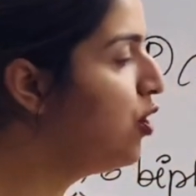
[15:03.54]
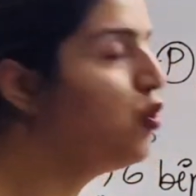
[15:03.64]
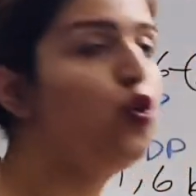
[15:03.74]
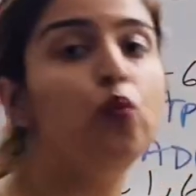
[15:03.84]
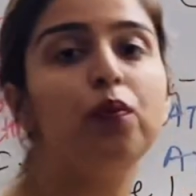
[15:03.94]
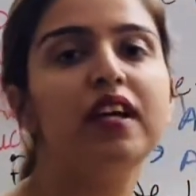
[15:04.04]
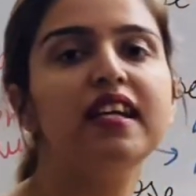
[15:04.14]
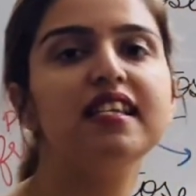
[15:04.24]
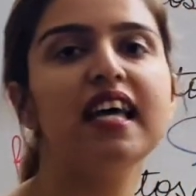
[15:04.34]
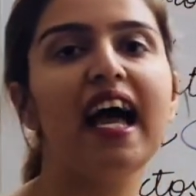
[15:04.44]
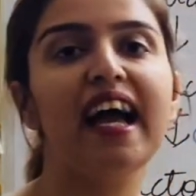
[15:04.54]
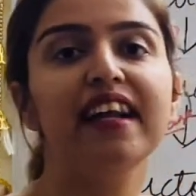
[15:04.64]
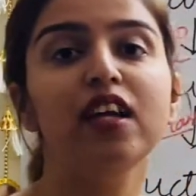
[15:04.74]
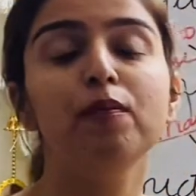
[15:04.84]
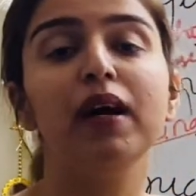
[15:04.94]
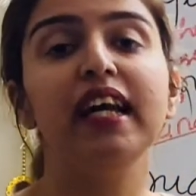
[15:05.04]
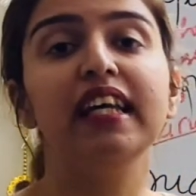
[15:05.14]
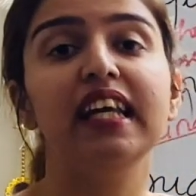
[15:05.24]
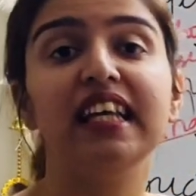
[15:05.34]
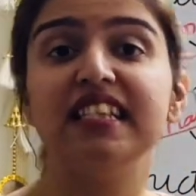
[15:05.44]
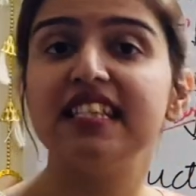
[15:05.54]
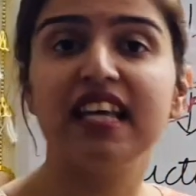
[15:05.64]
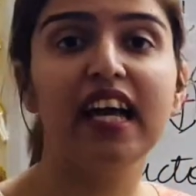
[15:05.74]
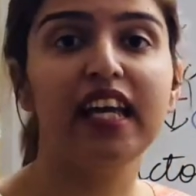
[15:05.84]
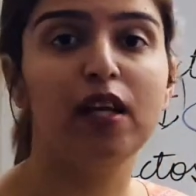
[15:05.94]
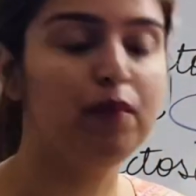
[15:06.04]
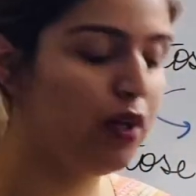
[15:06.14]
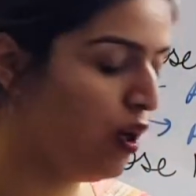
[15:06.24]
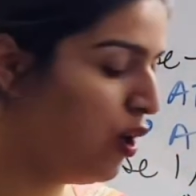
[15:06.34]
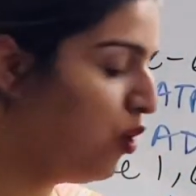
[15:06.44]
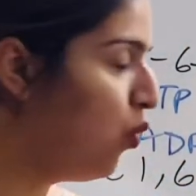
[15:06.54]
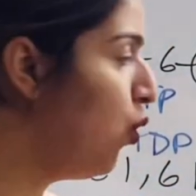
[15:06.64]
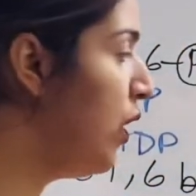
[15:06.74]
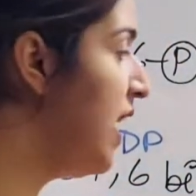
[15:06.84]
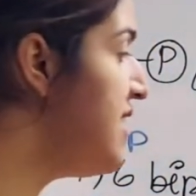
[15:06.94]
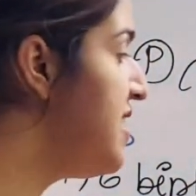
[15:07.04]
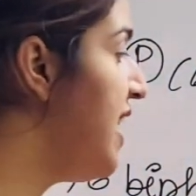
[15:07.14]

group is added by an enzyme known as